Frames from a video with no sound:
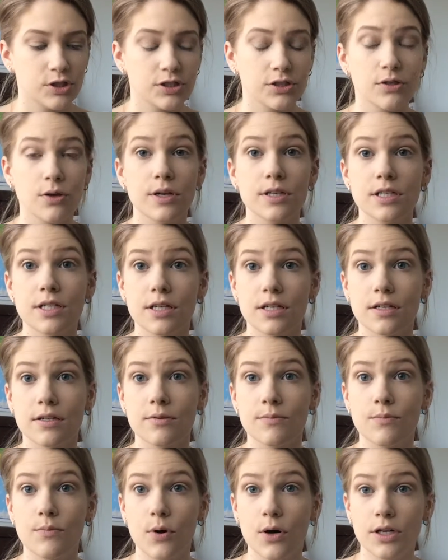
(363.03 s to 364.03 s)
just going to
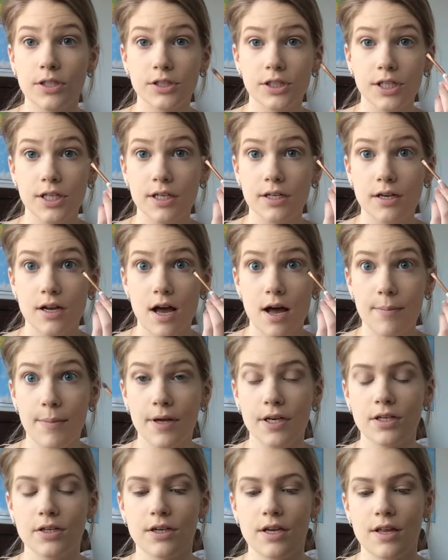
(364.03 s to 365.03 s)
push it up
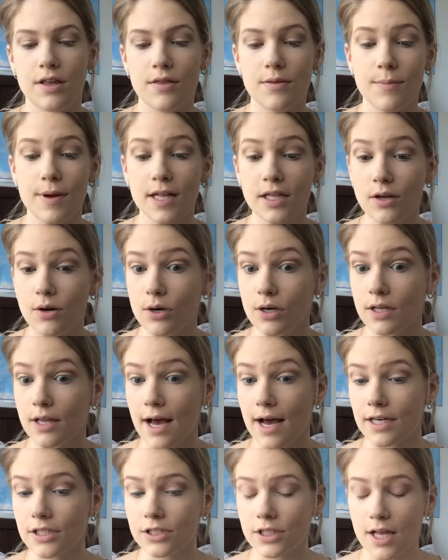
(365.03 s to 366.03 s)
underneath my lower
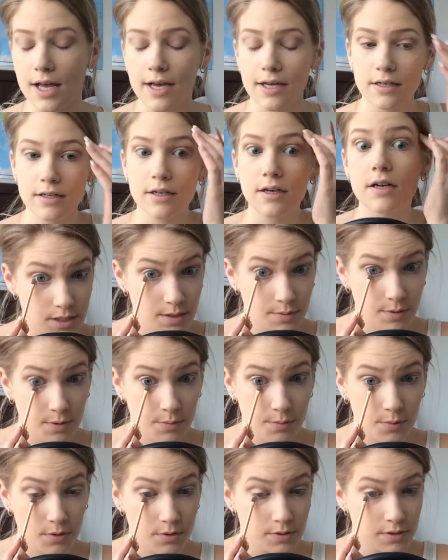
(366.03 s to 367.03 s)
lash line. Same on
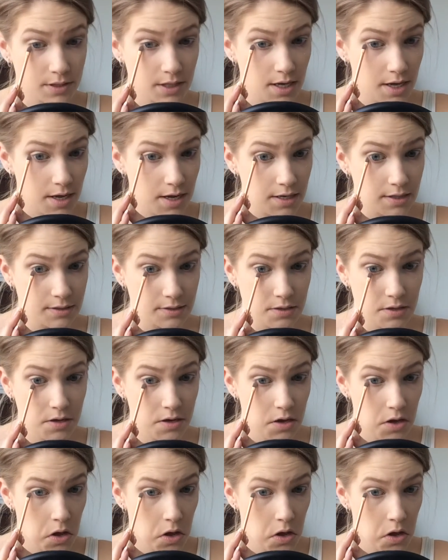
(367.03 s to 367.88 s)
both sides.